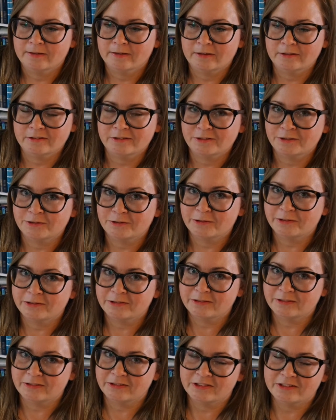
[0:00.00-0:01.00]
a
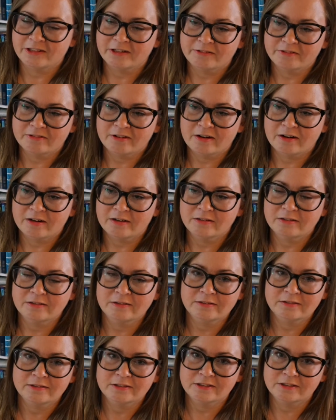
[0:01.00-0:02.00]
certain genre.
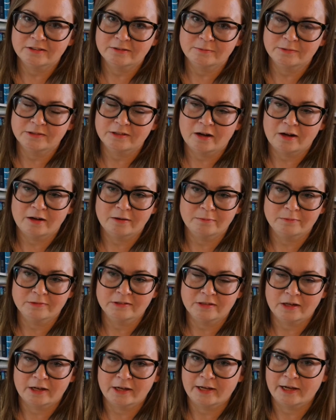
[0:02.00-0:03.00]

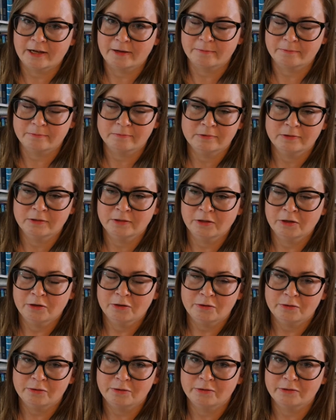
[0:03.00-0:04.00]
Sometimes I am
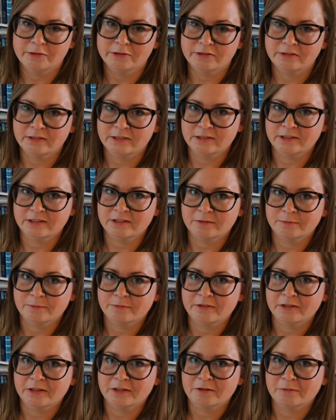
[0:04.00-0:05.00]
urging
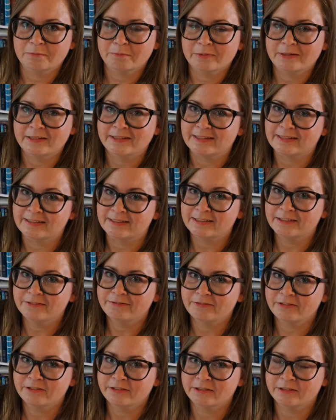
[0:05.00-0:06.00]
something completely
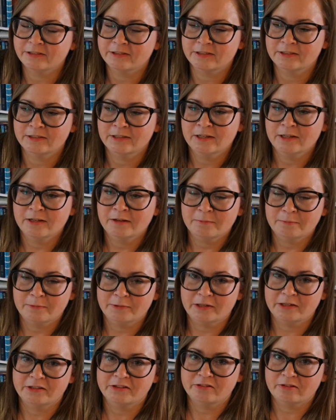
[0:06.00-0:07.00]
different,
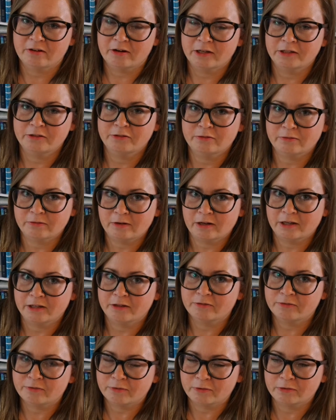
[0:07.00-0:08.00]
but I try to
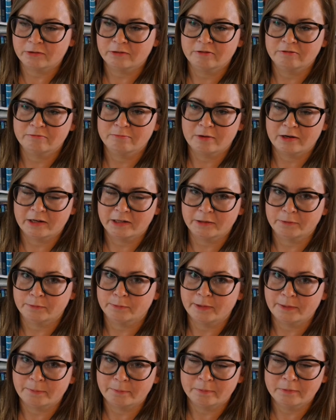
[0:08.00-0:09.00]
follow my
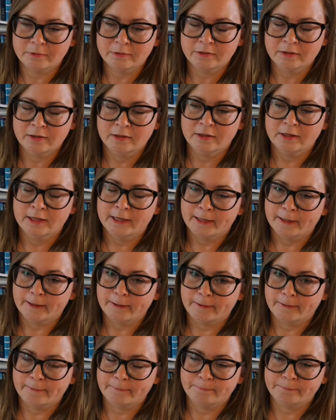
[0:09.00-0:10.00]
whim.
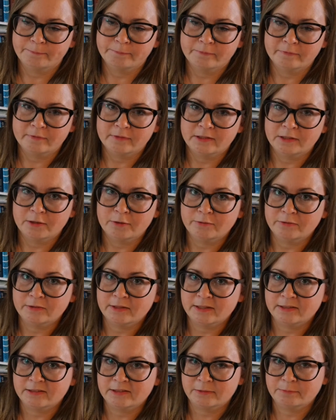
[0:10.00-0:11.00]
The
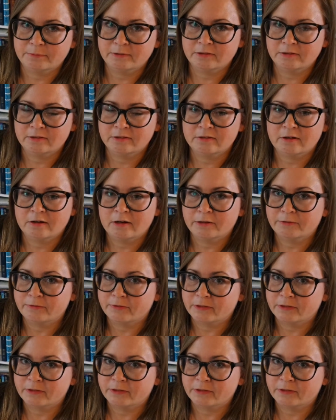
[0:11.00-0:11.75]
only exceptions are